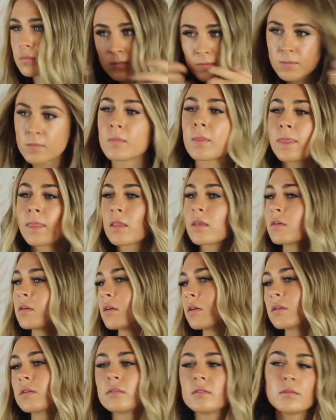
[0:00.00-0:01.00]
really fluff
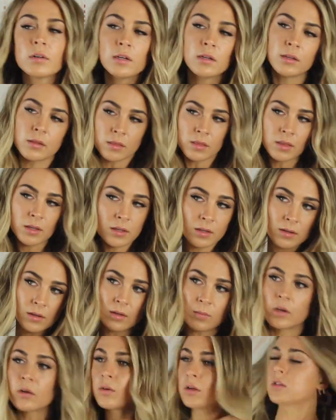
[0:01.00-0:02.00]
it out, separate
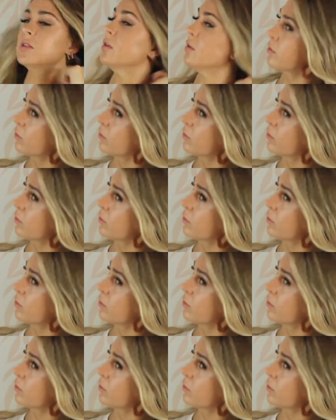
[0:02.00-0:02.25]
all those